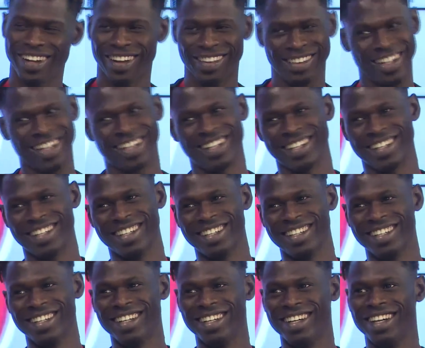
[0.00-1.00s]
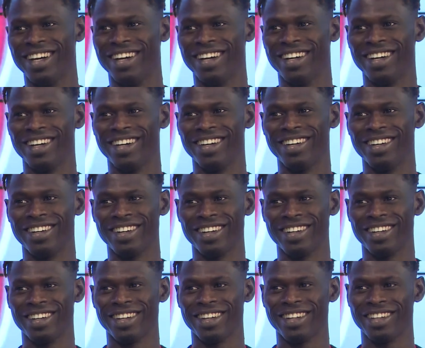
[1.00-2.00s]
Which other word did you learn?
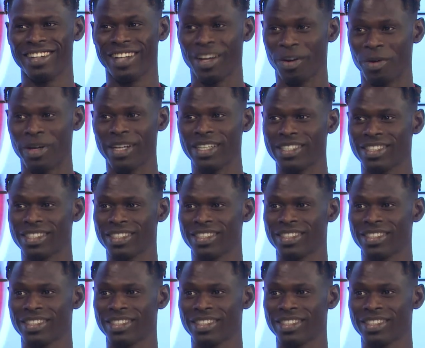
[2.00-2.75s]
They speak